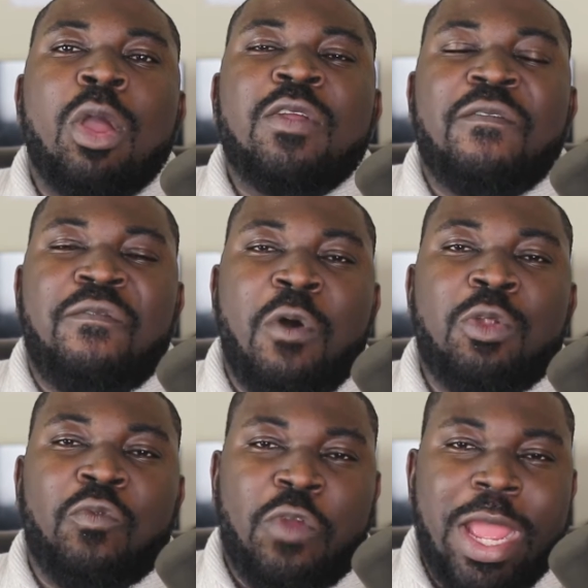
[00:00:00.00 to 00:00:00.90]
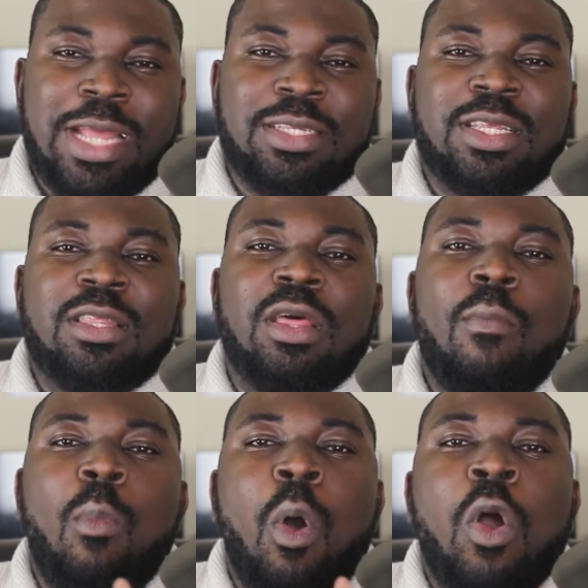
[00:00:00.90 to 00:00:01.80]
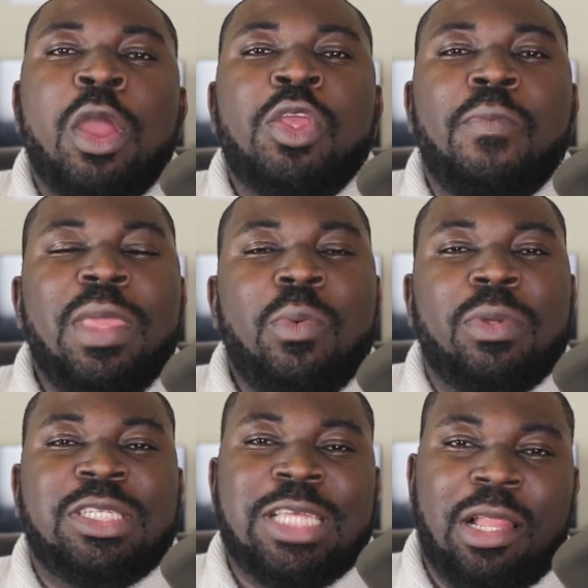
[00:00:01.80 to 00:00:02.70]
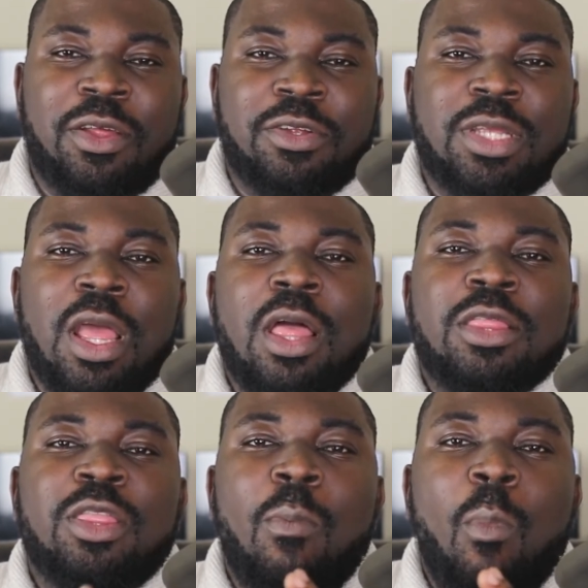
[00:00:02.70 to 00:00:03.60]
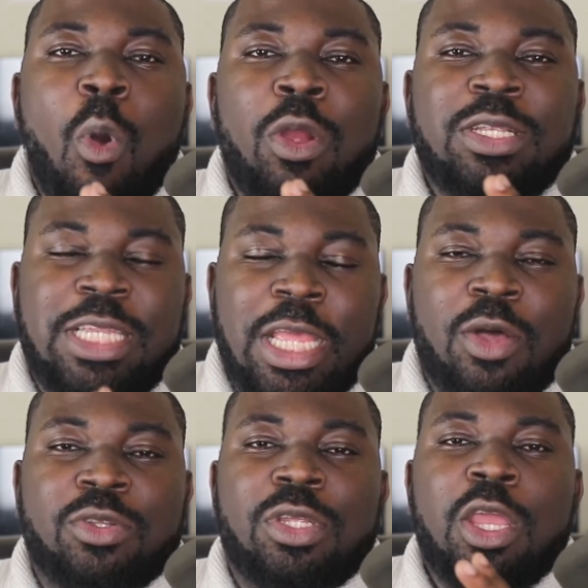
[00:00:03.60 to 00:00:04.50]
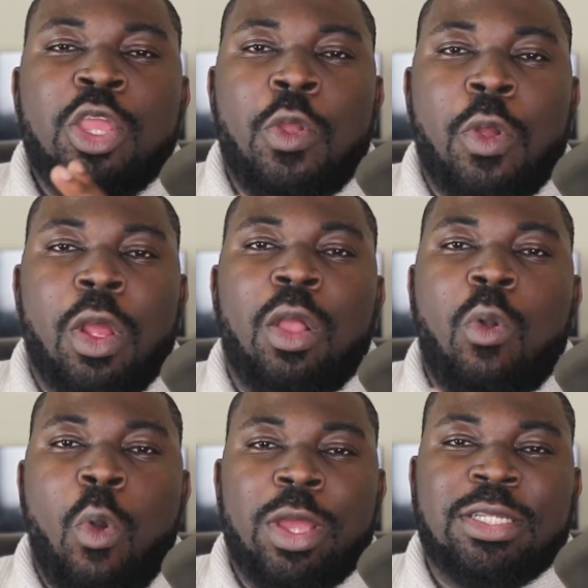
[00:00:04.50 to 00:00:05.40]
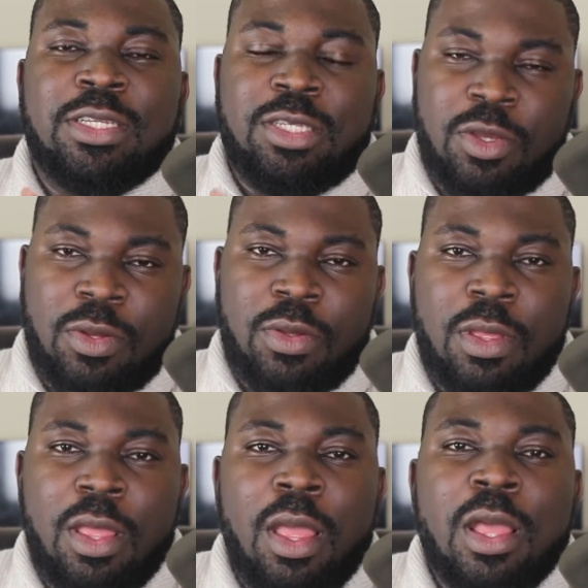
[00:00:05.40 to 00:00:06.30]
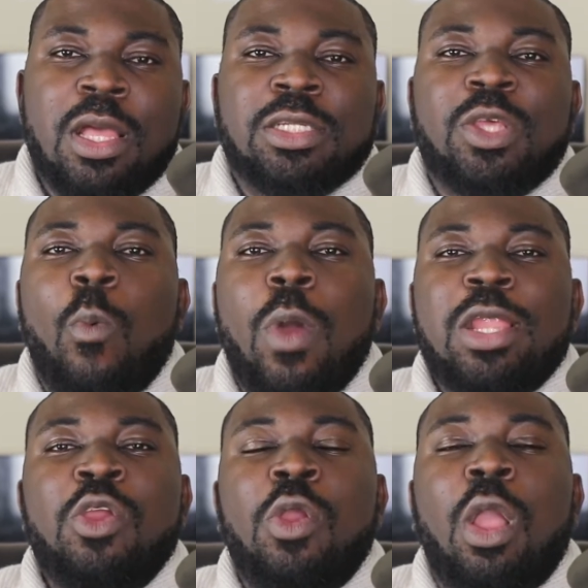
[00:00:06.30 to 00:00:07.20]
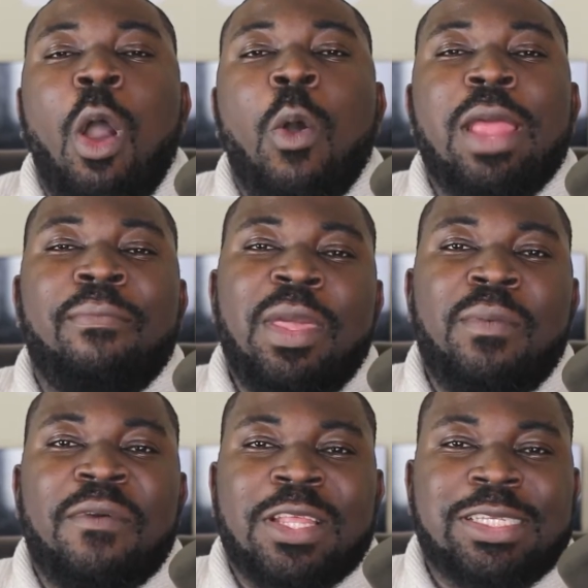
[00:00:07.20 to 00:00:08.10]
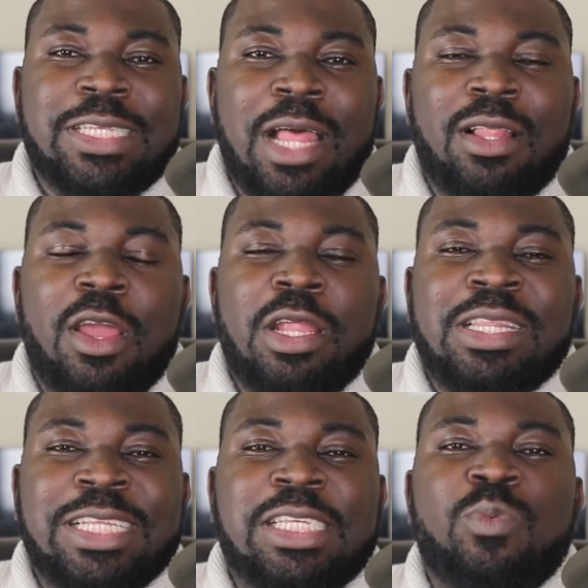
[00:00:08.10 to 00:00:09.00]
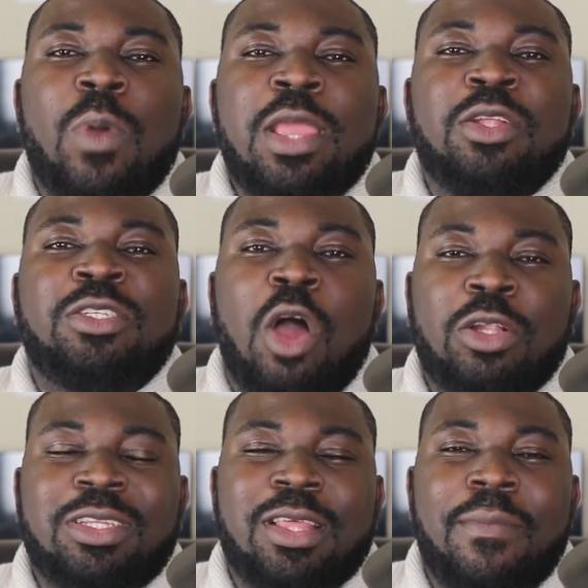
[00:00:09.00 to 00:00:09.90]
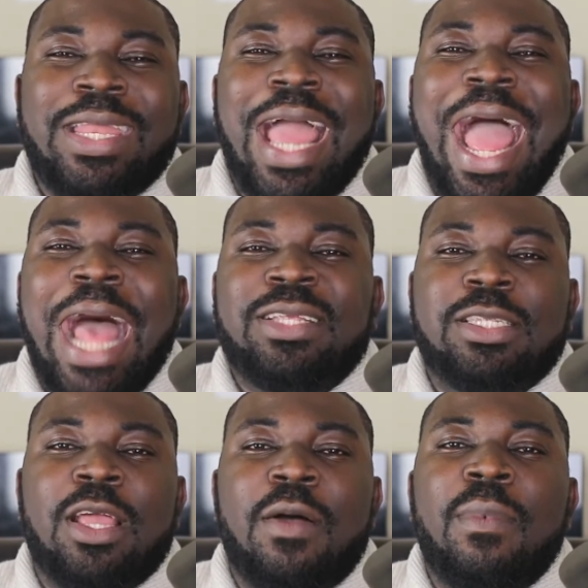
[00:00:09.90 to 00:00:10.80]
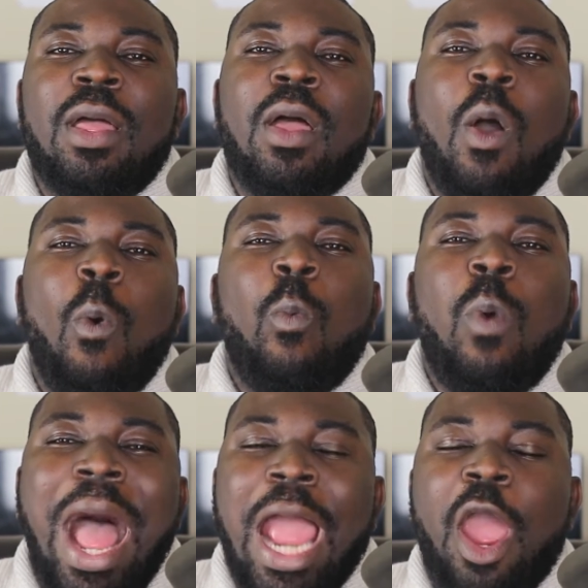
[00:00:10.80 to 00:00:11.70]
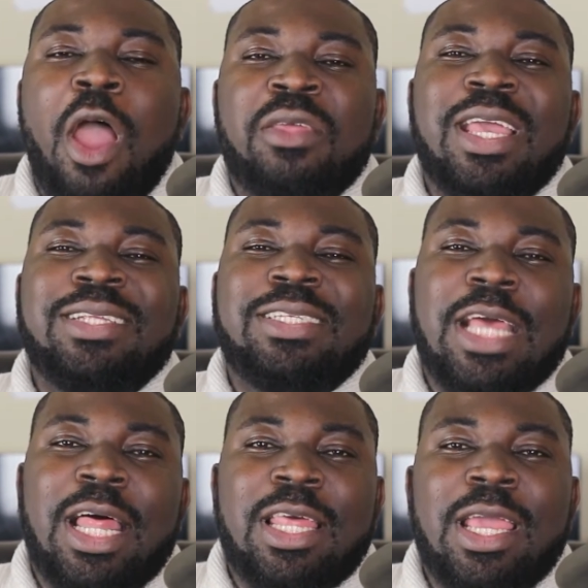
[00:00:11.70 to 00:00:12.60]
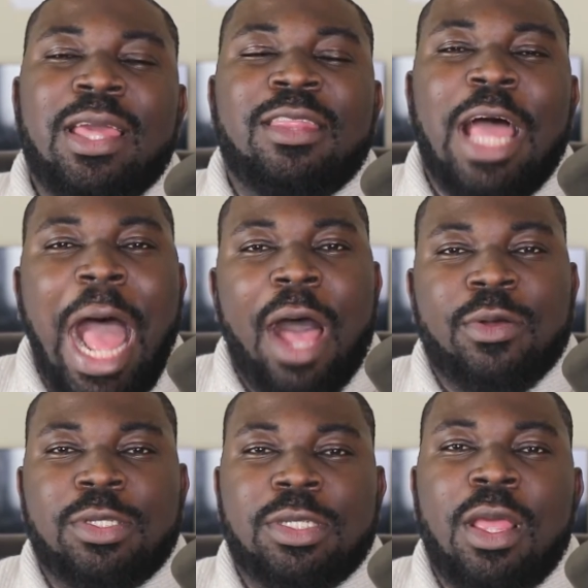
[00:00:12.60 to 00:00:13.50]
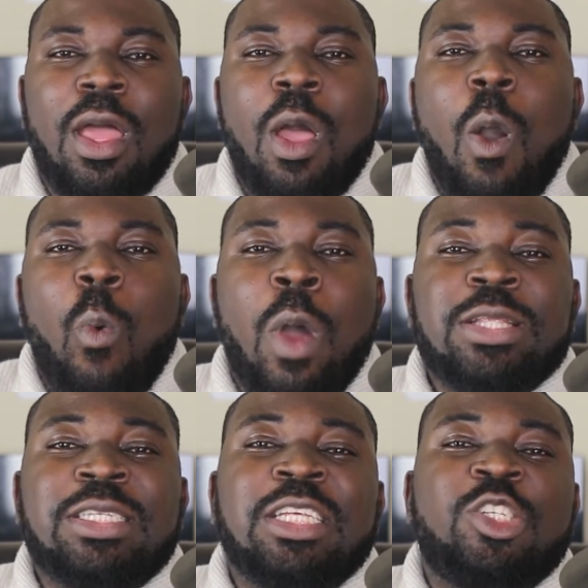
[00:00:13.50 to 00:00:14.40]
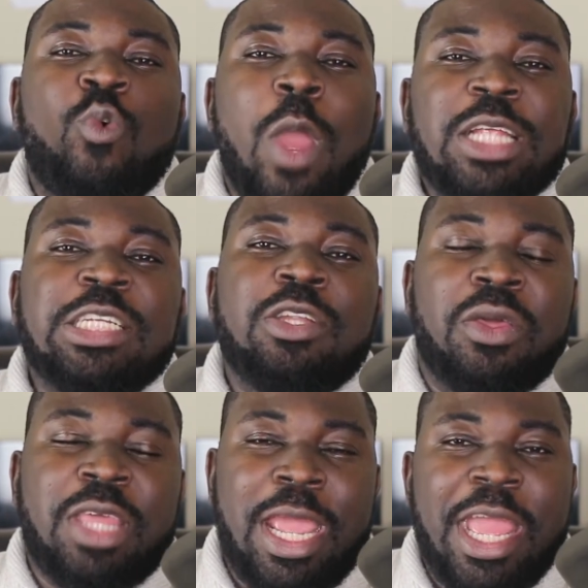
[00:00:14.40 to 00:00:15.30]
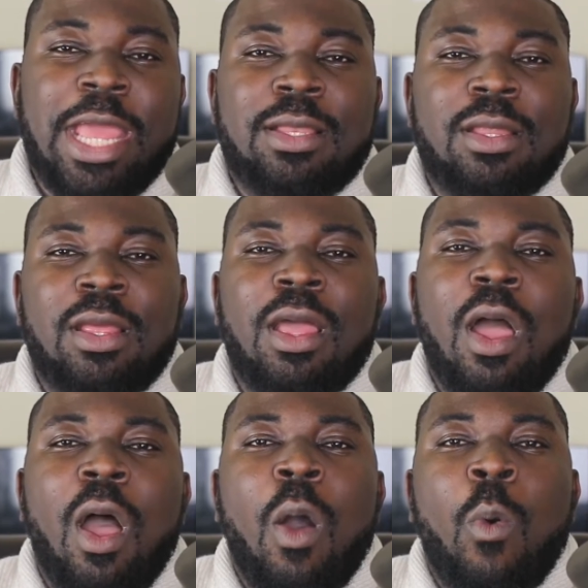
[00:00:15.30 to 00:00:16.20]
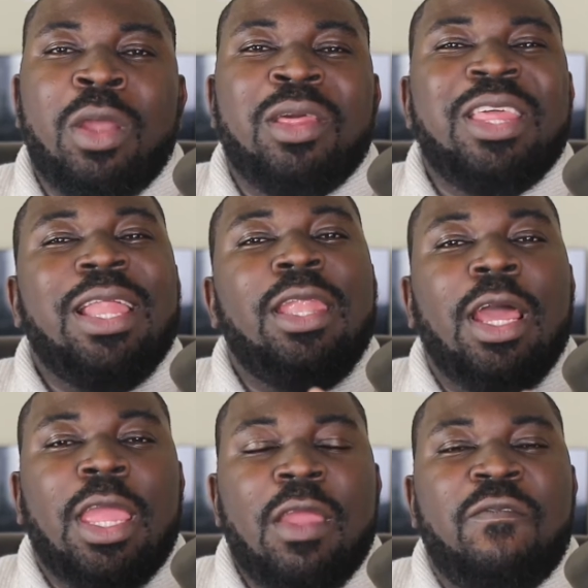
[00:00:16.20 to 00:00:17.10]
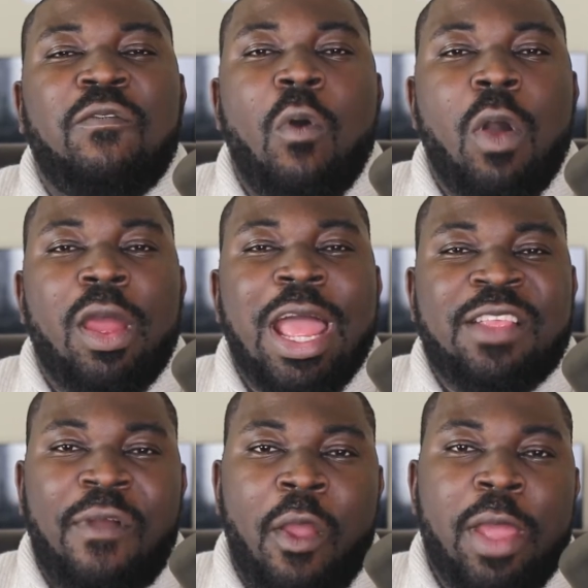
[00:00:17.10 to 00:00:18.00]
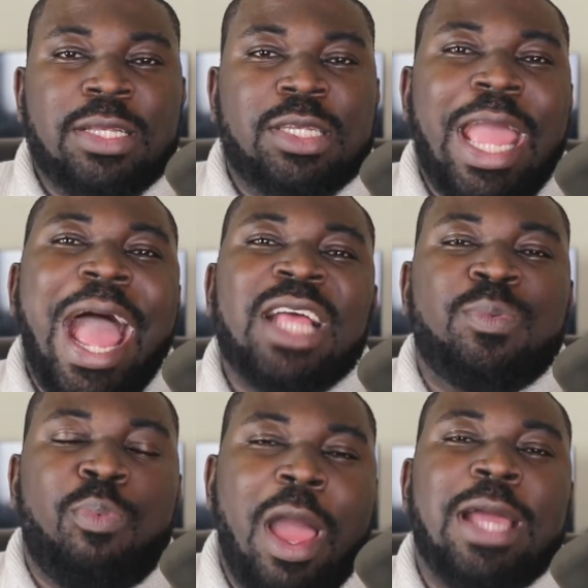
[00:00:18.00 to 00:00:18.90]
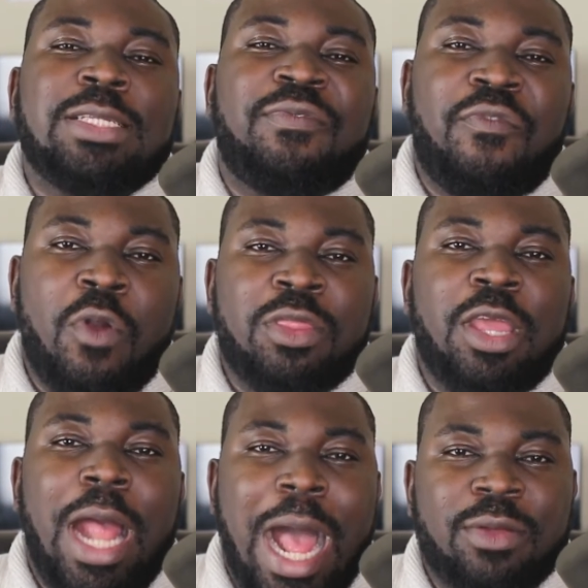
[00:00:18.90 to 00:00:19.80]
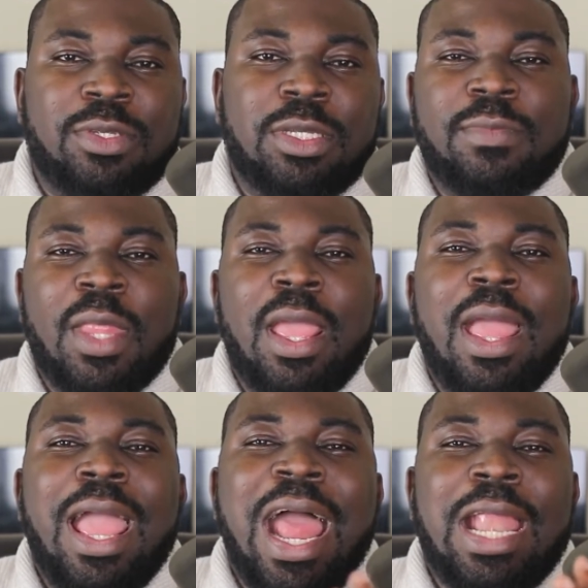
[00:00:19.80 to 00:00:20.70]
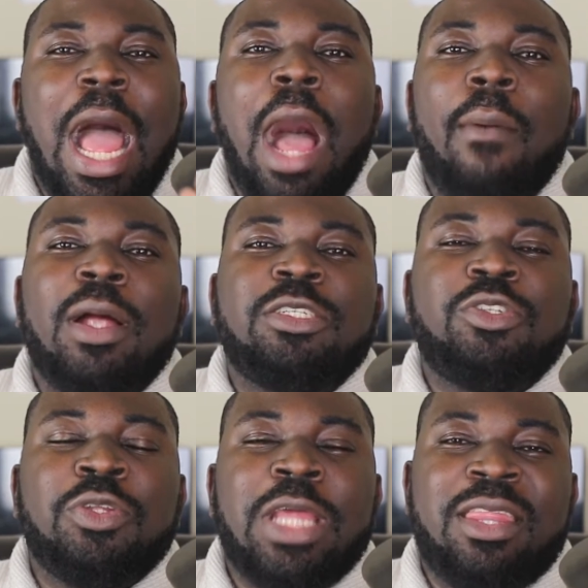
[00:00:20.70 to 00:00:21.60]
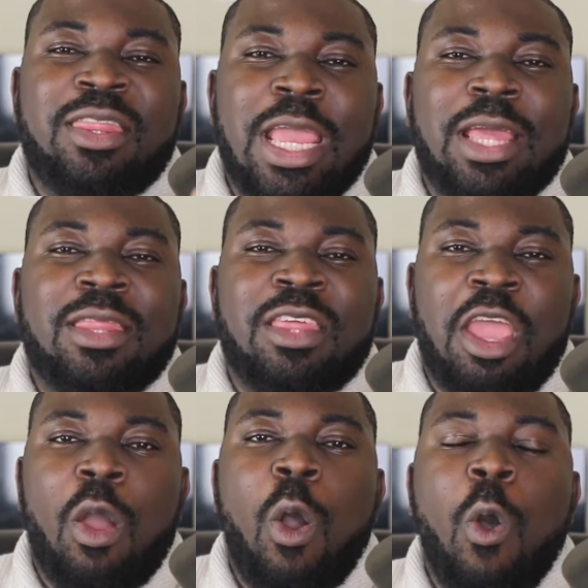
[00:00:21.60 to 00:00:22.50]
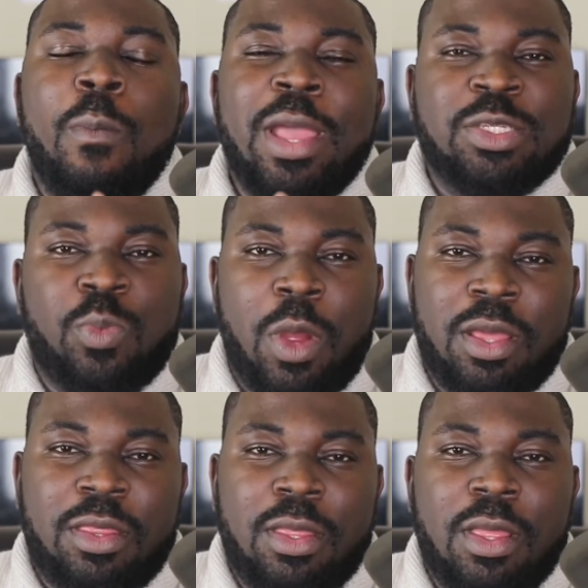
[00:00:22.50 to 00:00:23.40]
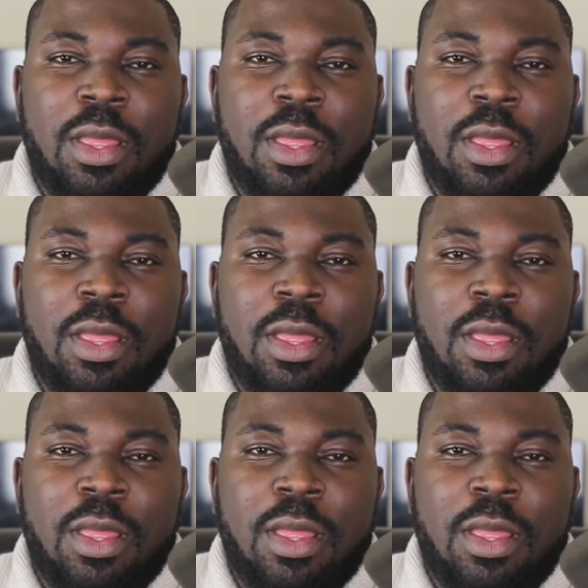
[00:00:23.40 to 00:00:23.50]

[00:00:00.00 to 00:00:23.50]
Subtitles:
your phone rings, the more you meet with sellers, the more deals you're going to do. So when you go and meet with the seller, this is when you talk to them and ask them, why are they selling the house? What situation are they in? What are they looking for as far as cash price for their house? And how much do they think their home is worth?